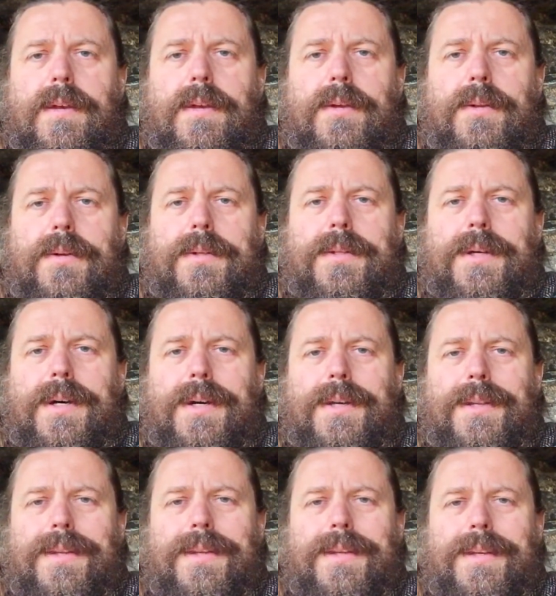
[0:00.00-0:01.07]
You look
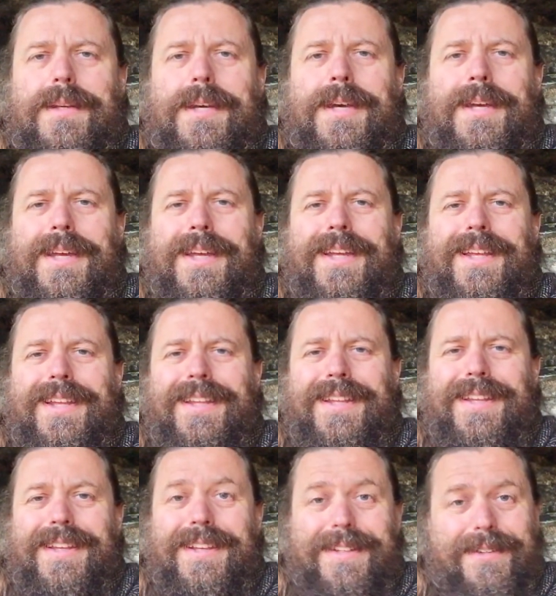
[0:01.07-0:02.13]
tired.
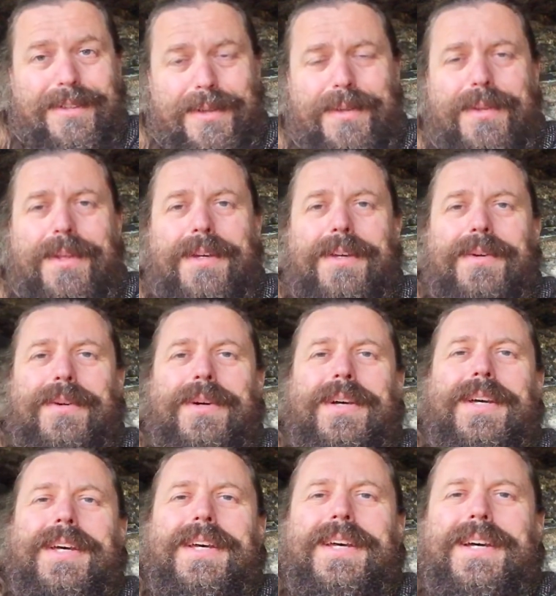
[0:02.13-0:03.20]
Oh, thank you.
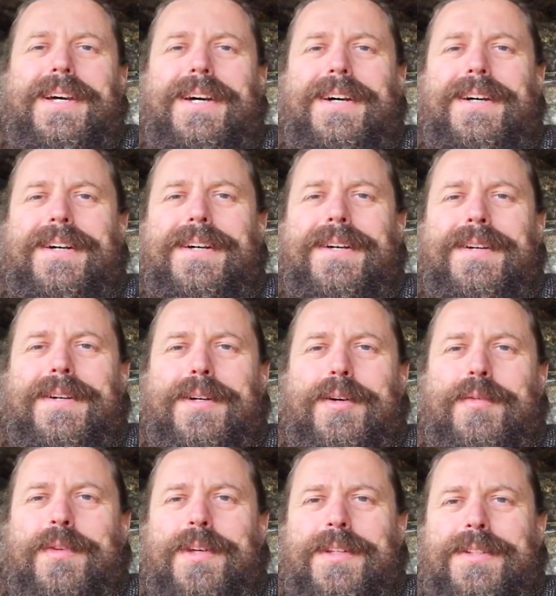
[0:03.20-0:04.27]
Uh, coffee,